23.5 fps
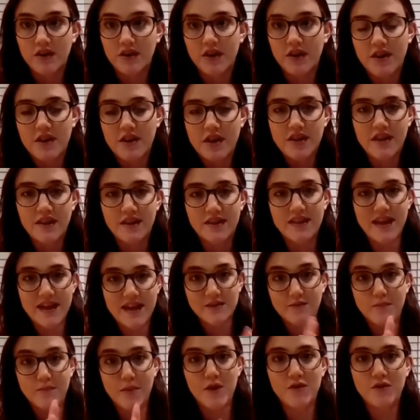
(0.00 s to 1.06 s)
you know, they think
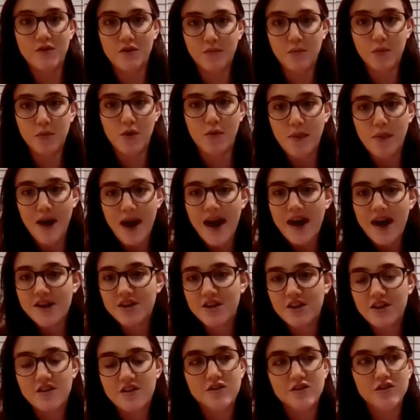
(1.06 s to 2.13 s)
that's motorsport, but
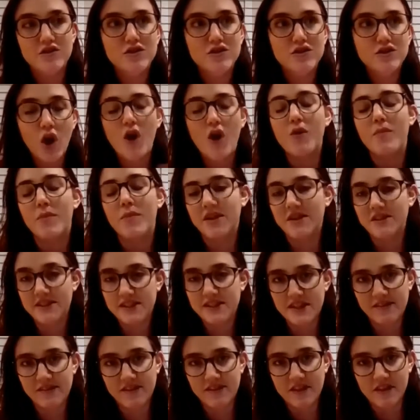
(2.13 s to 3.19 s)
actually there's so many
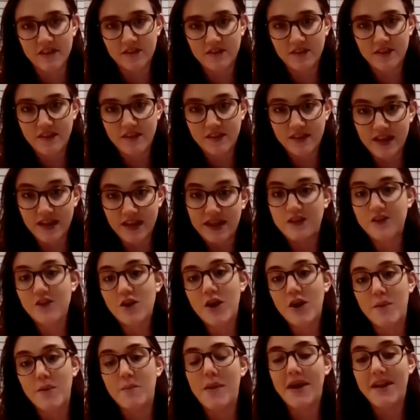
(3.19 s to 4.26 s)
series that lead
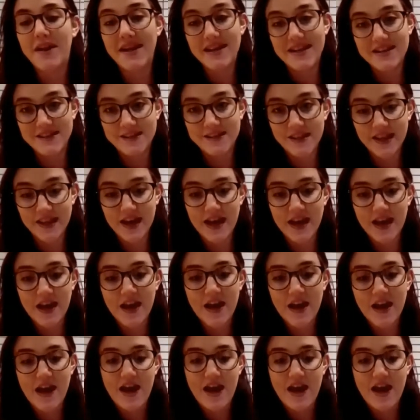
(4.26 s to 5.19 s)
up and into that.